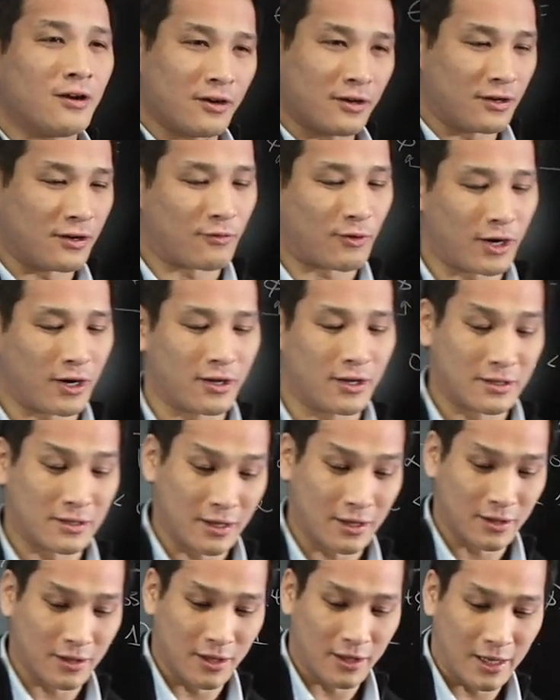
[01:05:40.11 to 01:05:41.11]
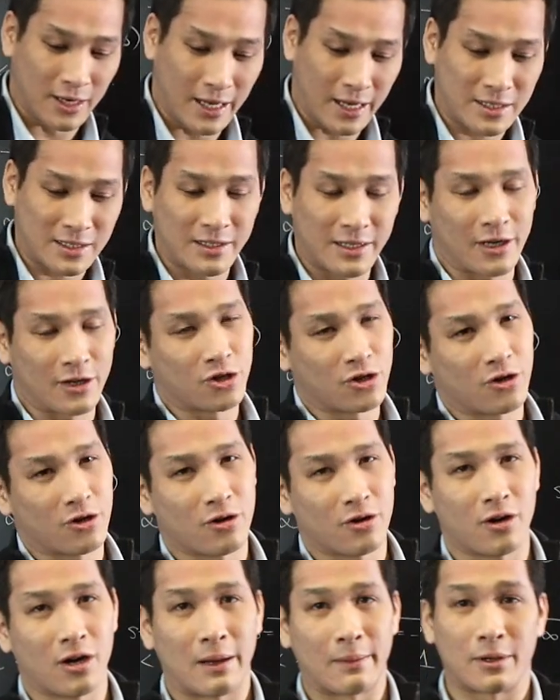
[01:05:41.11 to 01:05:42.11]
Right, and then in the next
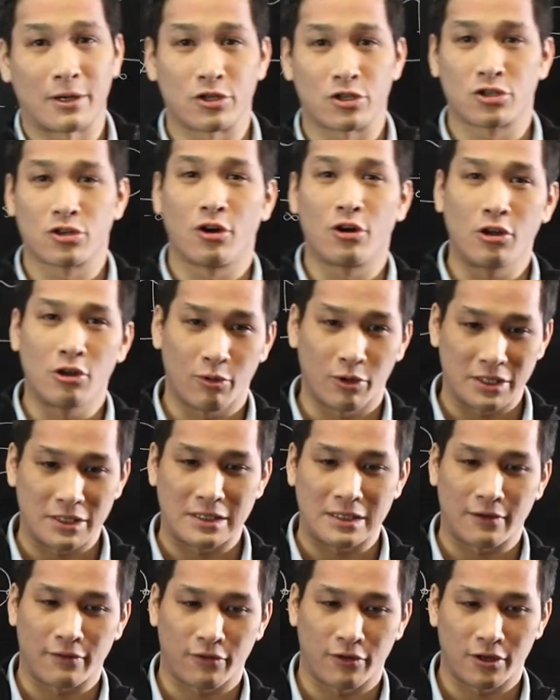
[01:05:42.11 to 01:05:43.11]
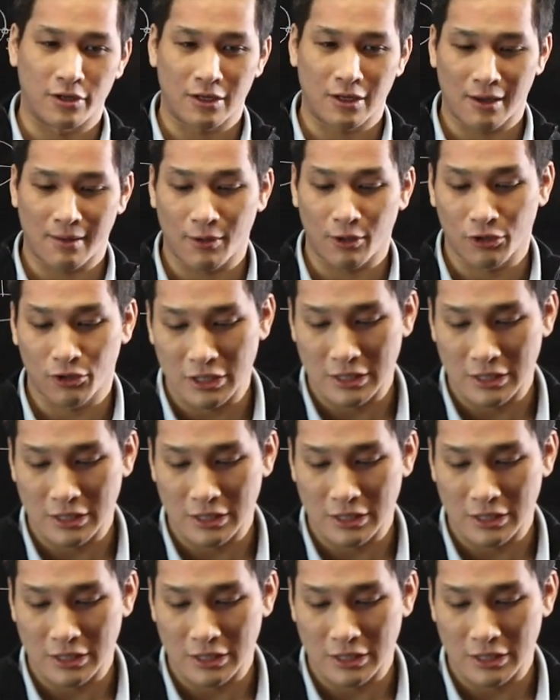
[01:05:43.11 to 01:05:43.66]
lecture, I'm going to show you what's different about this